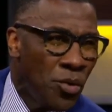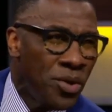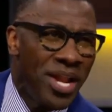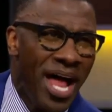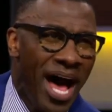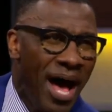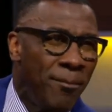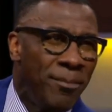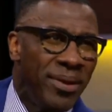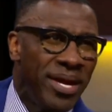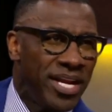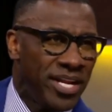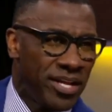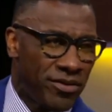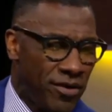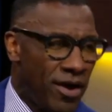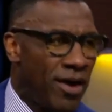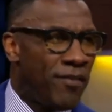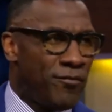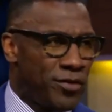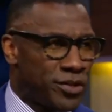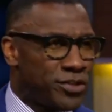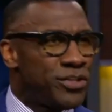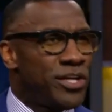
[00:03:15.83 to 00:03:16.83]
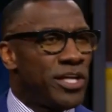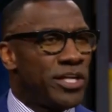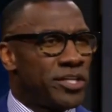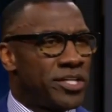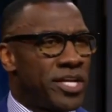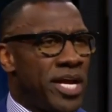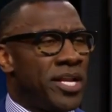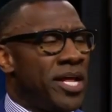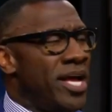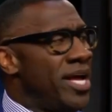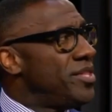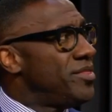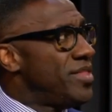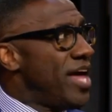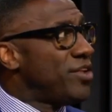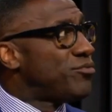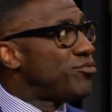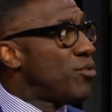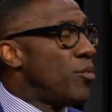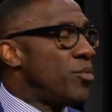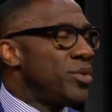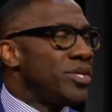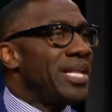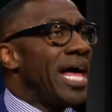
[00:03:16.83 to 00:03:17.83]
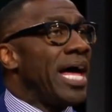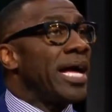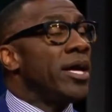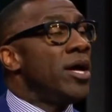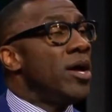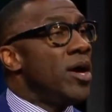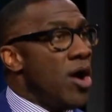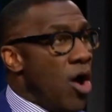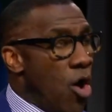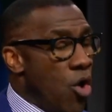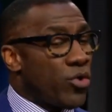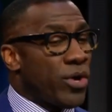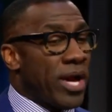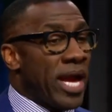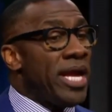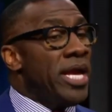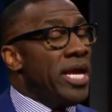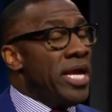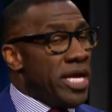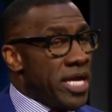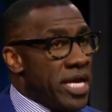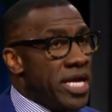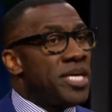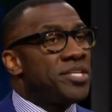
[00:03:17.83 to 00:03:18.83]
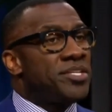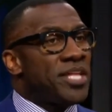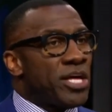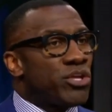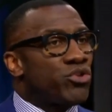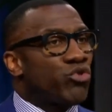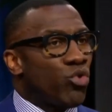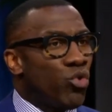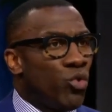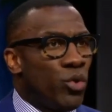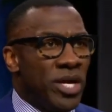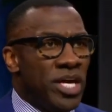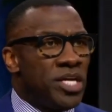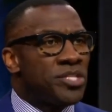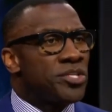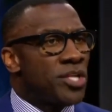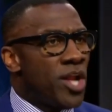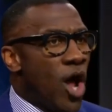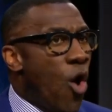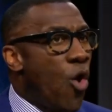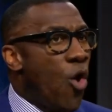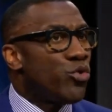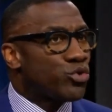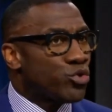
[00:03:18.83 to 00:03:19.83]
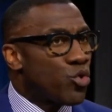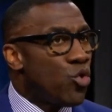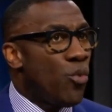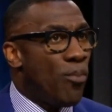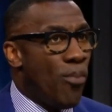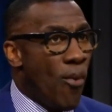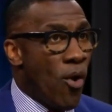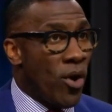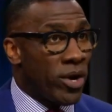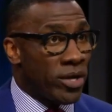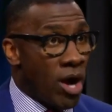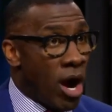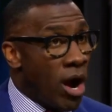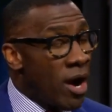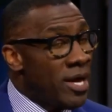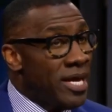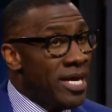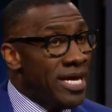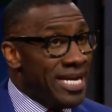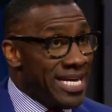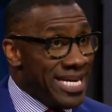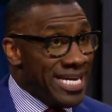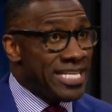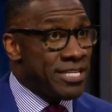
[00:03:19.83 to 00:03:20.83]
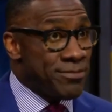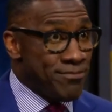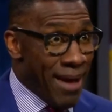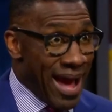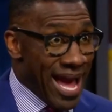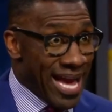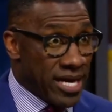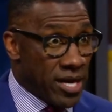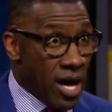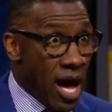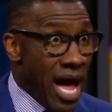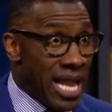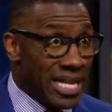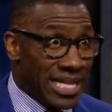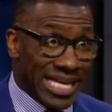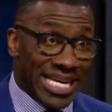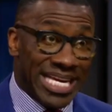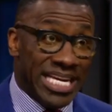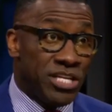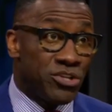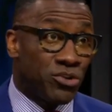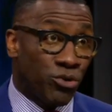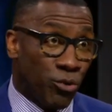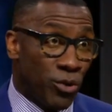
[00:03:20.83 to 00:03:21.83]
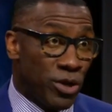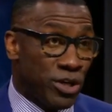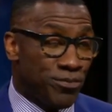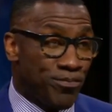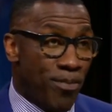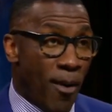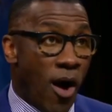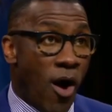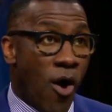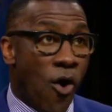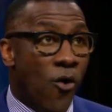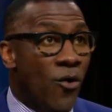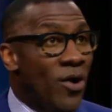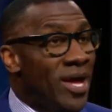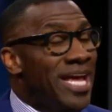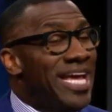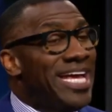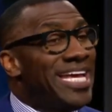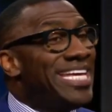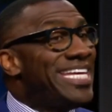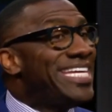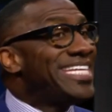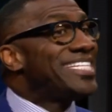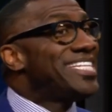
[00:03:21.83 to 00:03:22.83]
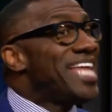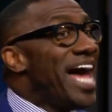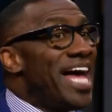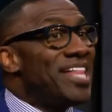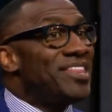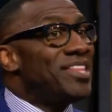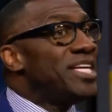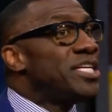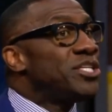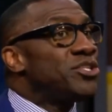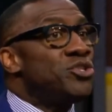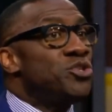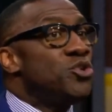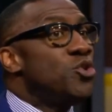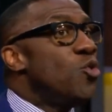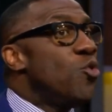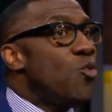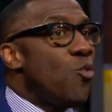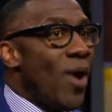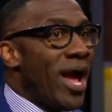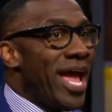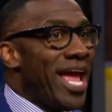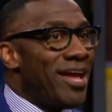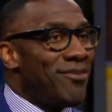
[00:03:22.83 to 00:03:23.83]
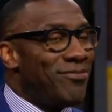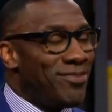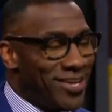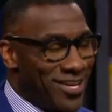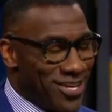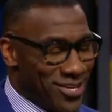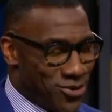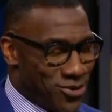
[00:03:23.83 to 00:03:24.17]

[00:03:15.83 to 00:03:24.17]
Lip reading: We're not being a facilitator, and that's what we like. Okay, he's an old-school point guard. He's Mike Conley. He's Chris Paul. He's not these new wave